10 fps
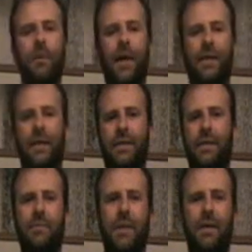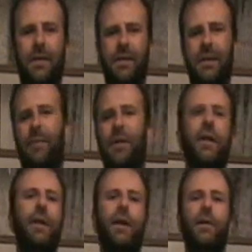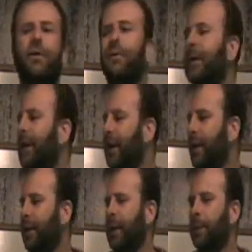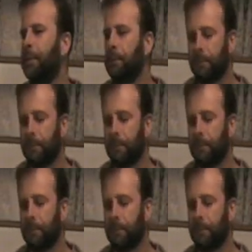I think something is happening now. Okay?